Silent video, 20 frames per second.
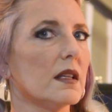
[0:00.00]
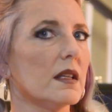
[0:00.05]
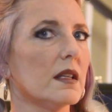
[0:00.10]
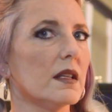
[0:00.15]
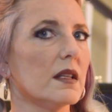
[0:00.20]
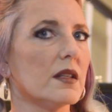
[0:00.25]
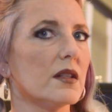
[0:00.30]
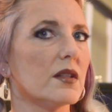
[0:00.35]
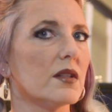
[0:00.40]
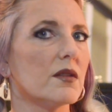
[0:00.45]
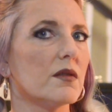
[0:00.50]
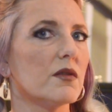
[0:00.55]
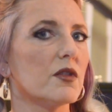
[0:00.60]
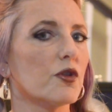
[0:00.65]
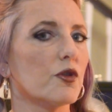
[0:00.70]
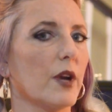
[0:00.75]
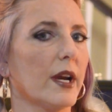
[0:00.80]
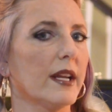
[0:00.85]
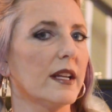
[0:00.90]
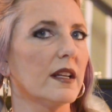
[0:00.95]
is
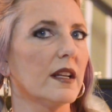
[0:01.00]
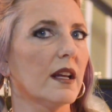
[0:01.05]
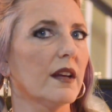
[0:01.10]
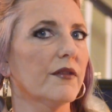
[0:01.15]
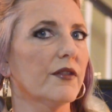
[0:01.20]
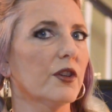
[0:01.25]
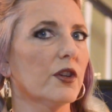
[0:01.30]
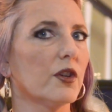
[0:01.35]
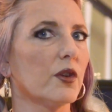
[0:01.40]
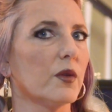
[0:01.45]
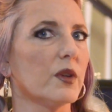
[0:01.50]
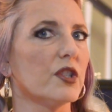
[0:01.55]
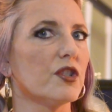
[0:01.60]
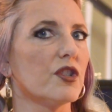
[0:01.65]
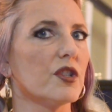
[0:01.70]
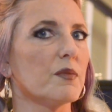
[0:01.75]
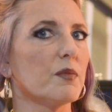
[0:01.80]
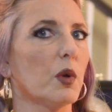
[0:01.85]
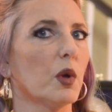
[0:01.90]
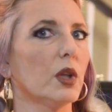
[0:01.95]
straight enough, you can always
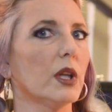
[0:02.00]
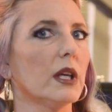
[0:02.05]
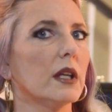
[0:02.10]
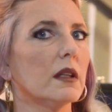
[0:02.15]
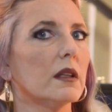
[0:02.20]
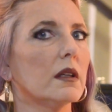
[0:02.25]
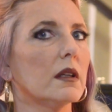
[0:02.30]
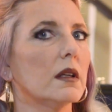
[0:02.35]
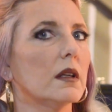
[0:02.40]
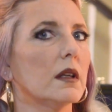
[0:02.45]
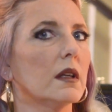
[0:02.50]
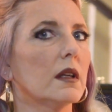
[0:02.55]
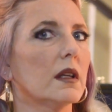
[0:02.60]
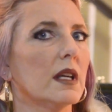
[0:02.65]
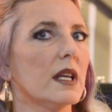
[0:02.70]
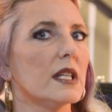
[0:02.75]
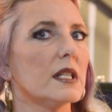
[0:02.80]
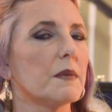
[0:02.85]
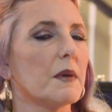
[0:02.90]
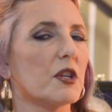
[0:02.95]
just pull it,
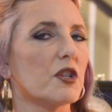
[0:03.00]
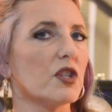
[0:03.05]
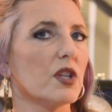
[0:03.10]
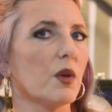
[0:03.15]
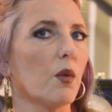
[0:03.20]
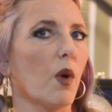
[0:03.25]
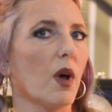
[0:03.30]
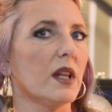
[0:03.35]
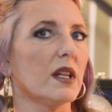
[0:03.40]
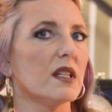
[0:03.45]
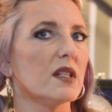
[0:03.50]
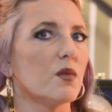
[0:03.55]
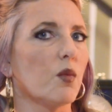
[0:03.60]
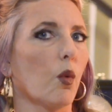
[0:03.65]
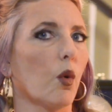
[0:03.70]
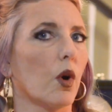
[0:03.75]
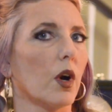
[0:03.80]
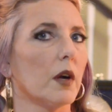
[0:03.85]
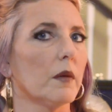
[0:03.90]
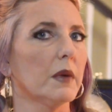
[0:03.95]
especially while it's
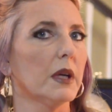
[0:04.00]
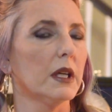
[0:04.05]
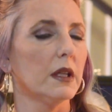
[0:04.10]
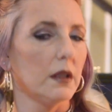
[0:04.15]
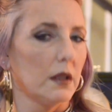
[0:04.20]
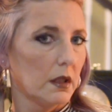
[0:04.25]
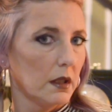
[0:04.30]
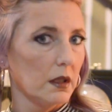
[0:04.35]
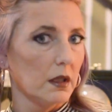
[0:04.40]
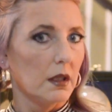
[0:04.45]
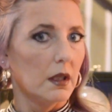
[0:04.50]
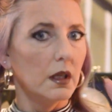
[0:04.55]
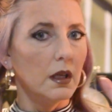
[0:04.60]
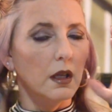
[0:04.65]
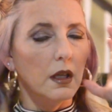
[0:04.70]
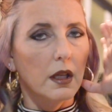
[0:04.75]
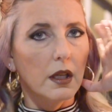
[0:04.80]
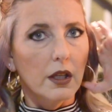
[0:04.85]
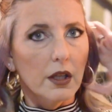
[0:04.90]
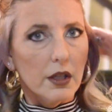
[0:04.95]
warm.
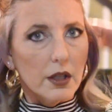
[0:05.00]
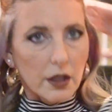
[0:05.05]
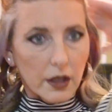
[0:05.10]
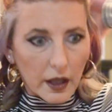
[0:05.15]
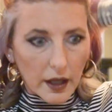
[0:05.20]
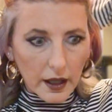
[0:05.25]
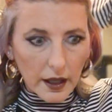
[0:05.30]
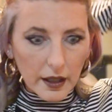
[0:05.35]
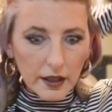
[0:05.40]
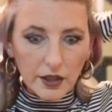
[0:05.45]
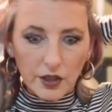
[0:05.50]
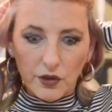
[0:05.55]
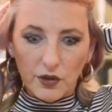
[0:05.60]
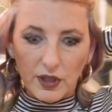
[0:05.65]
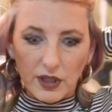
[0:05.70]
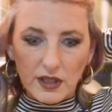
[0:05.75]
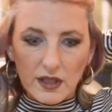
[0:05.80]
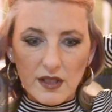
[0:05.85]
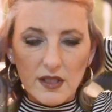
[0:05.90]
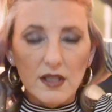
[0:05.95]

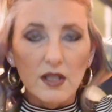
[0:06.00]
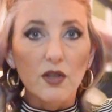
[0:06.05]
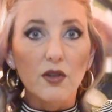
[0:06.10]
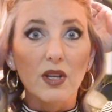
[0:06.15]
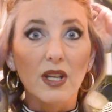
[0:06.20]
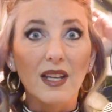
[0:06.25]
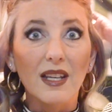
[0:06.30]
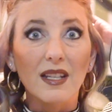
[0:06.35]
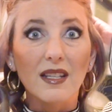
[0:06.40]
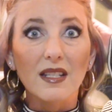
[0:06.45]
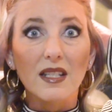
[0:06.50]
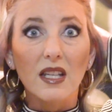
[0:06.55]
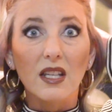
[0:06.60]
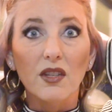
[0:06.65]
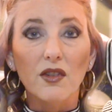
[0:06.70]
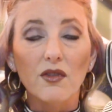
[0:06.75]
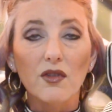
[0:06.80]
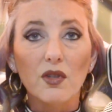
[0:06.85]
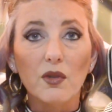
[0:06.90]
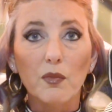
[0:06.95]
You can
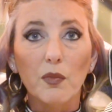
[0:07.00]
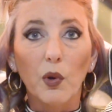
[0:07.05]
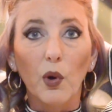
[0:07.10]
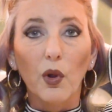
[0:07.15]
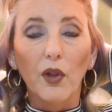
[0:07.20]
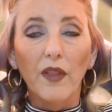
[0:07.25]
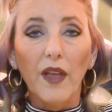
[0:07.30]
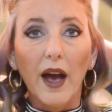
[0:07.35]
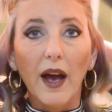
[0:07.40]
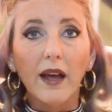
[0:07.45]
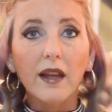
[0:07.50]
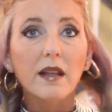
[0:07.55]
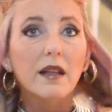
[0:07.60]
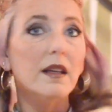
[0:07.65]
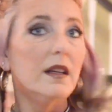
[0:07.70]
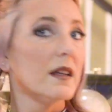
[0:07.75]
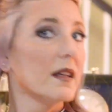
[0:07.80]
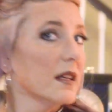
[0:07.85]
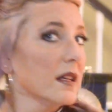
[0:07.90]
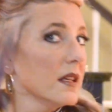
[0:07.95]
continue to pull that.
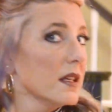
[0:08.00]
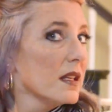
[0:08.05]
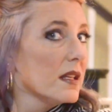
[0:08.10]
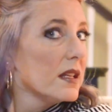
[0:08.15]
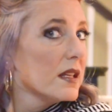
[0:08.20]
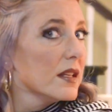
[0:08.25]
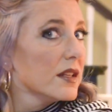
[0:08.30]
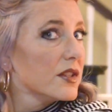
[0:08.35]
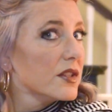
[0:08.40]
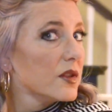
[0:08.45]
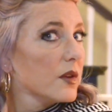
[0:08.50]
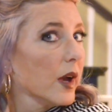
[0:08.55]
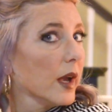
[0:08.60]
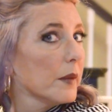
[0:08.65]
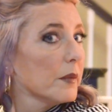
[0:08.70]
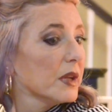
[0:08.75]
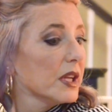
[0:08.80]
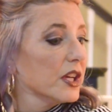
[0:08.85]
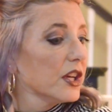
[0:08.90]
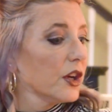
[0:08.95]
So
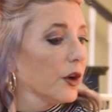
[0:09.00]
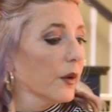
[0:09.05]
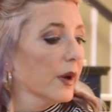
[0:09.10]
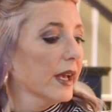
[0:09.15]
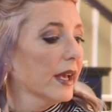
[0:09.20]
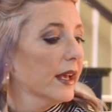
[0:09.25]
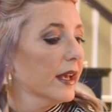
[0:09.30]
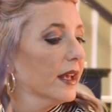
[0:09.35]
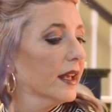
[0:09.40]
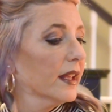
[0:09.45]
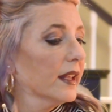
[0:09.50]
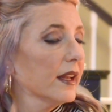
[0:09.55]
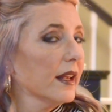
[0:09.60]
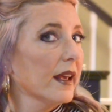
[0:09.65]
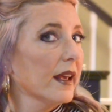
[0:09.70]
I'm going to go ahead